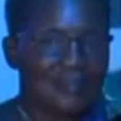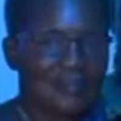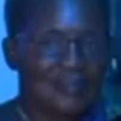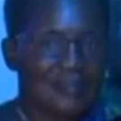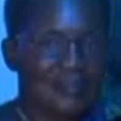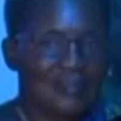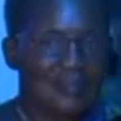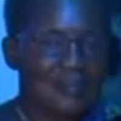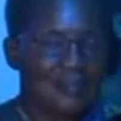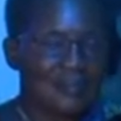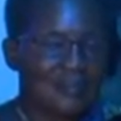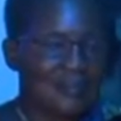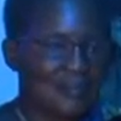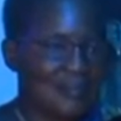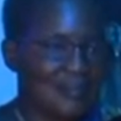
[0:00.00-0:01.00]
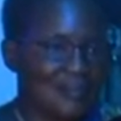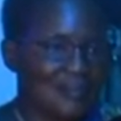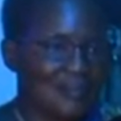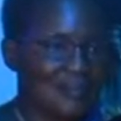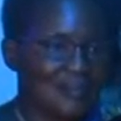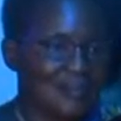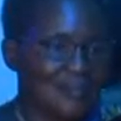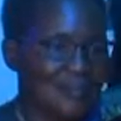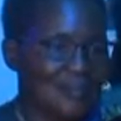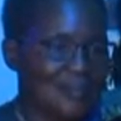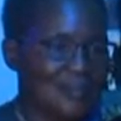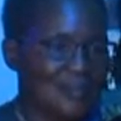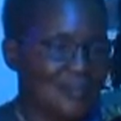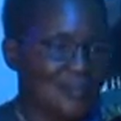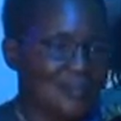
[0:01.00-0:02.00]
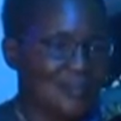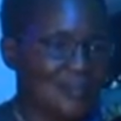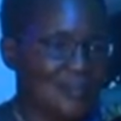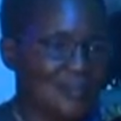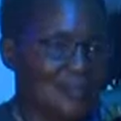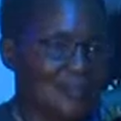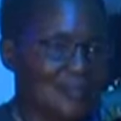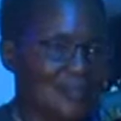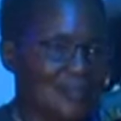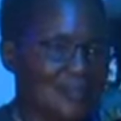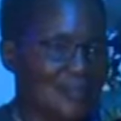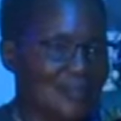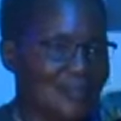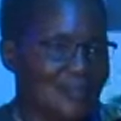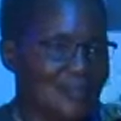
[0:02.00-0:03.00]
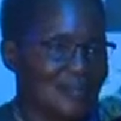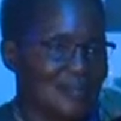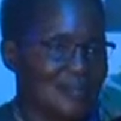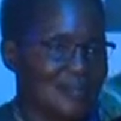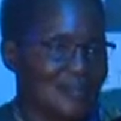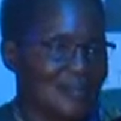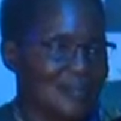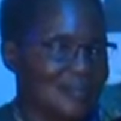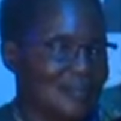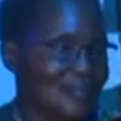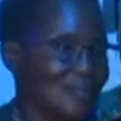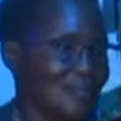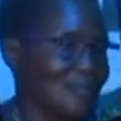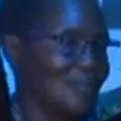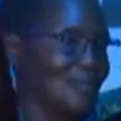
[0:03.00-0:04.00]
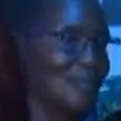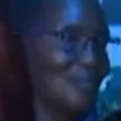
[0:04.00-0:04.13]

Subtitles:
(silent)